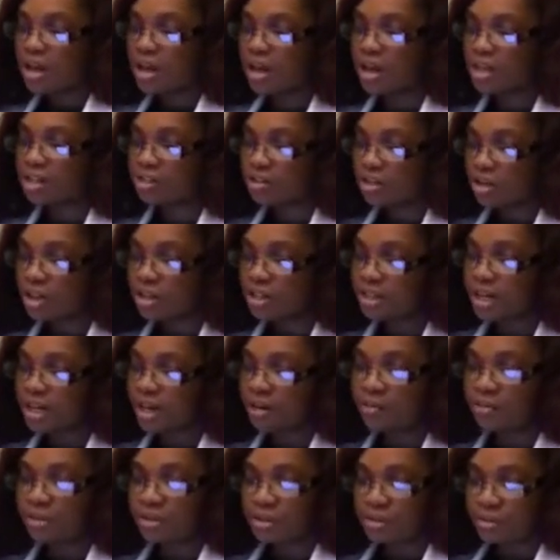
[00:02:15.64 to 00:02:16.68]
a drug
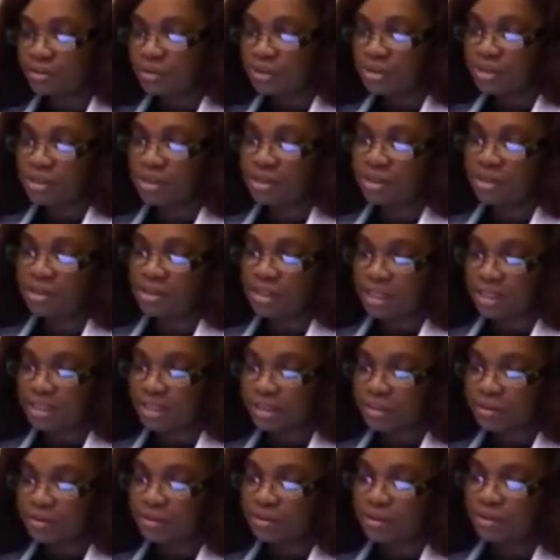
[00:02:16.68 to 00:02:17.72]
that reduces
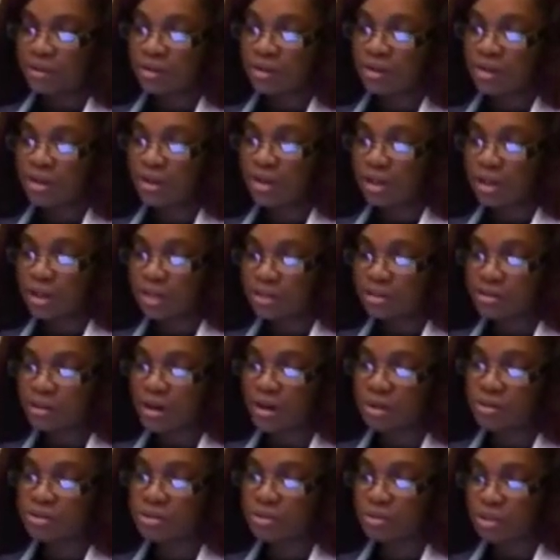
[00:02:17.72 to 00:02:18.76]
intestinal
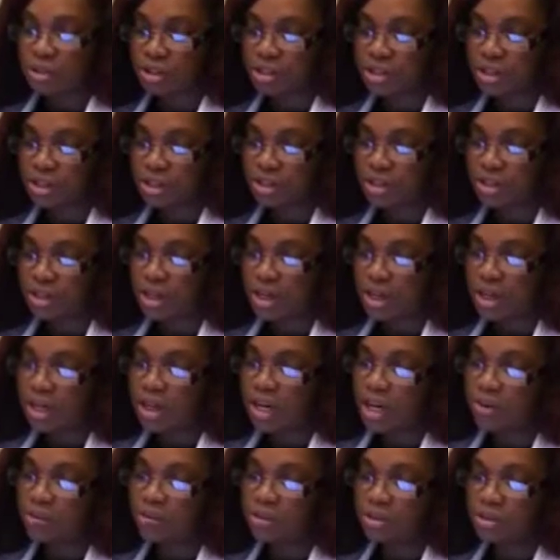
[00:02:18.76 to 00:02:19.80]
cholesterol absorption,
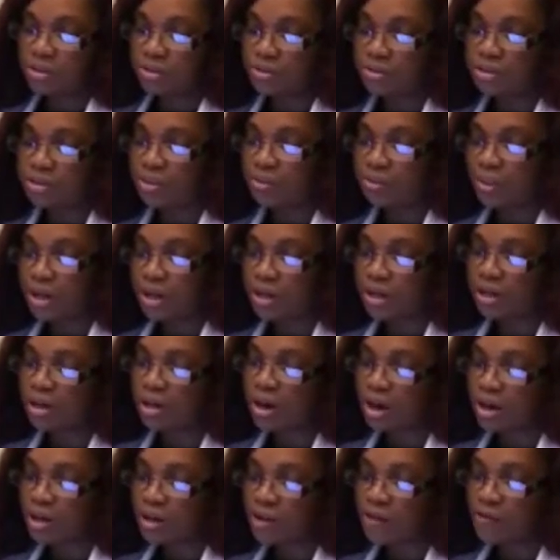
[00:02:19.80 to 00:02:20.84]
can reduce the rate of
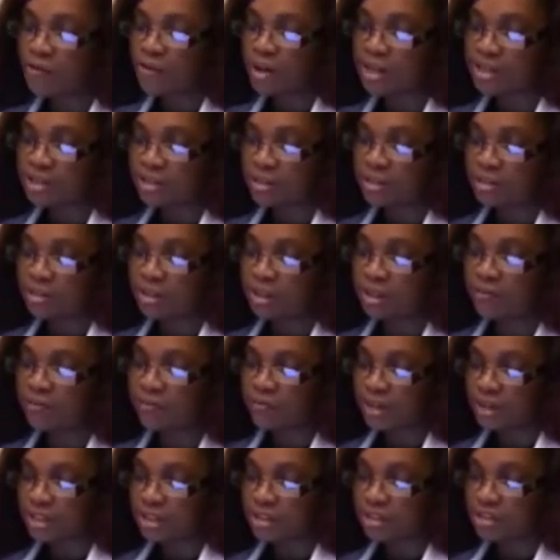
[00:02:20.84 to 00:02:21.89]
cardiovascular
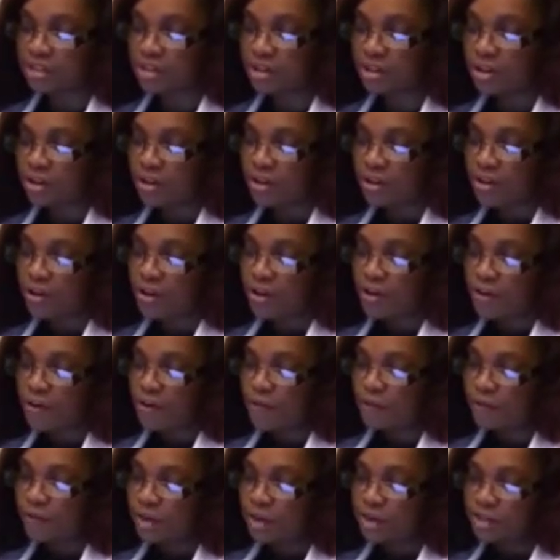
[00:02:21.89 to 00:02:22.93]
events.
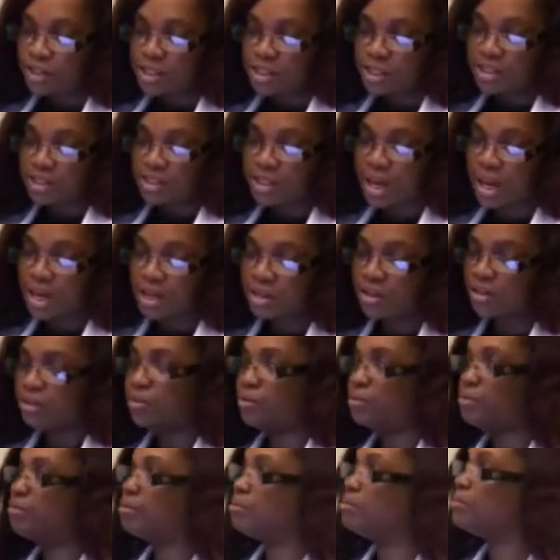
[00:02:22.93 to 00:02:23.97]
Further is not
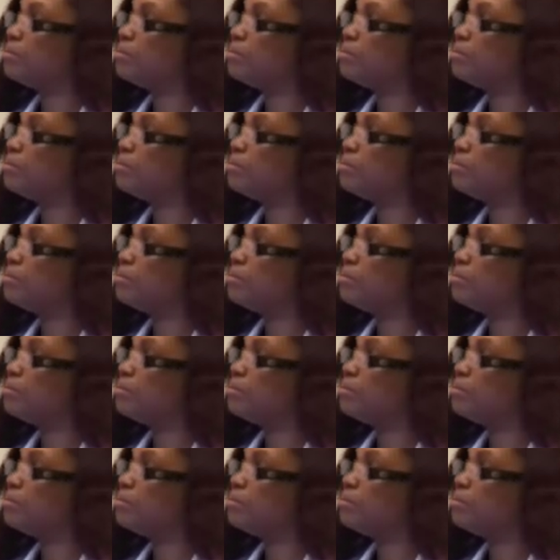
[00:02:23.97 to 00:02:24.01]
known.